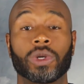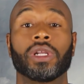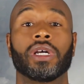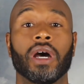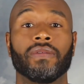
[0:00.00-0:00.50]
we're
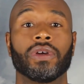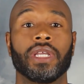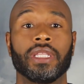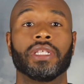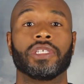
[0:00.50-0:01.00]
going to cover
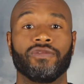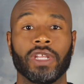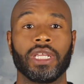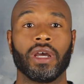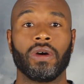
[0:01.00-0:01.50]
in this
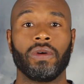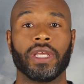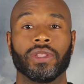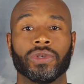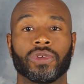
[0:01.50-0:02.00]
video,
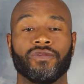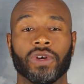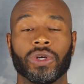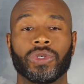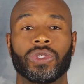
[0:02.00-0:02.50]
and those are
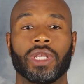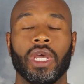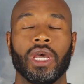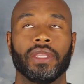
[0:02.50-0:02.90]
first,